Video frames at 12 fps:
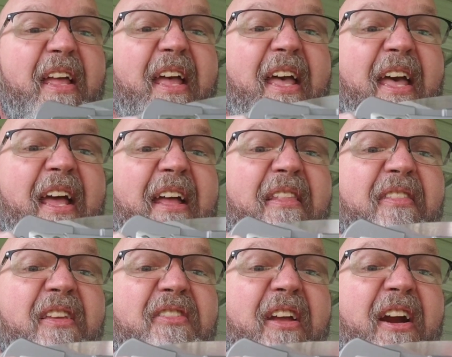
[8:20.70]
And
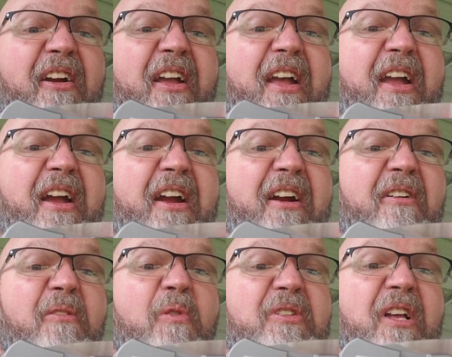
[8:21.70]
this area
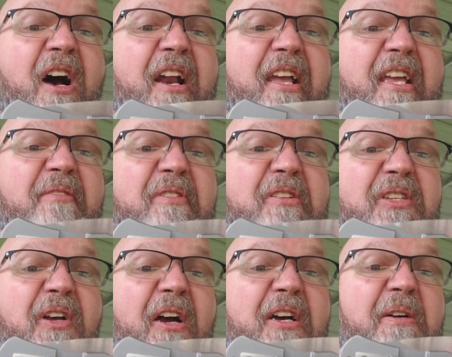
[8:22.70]
here was not even,
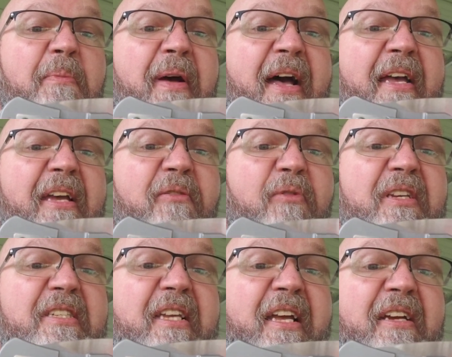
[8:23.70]
so I come back and
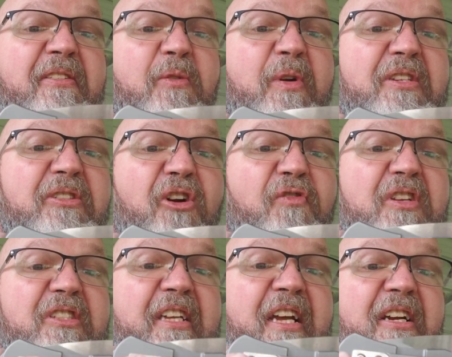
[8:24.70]

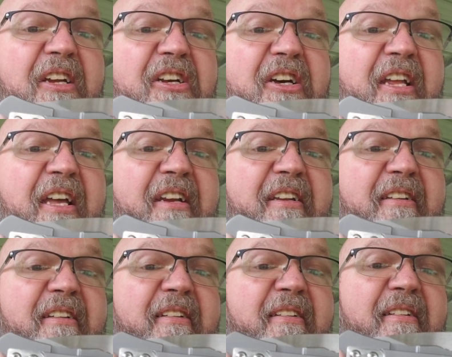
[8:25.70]
resurfaced it and cut it
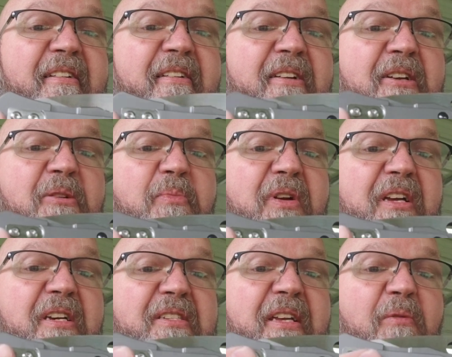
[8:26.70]

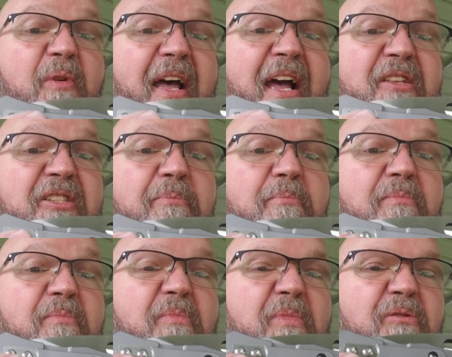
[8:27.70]
because it had
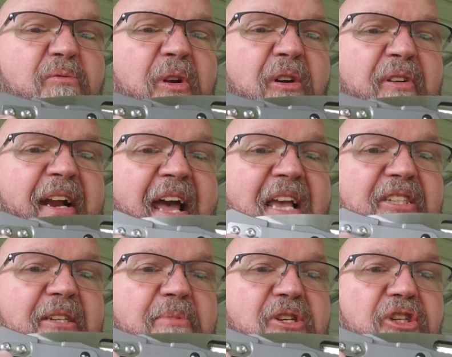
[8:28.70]
some real
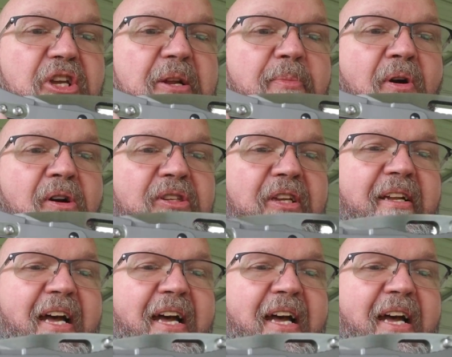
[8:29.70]
nasty machining marks in it.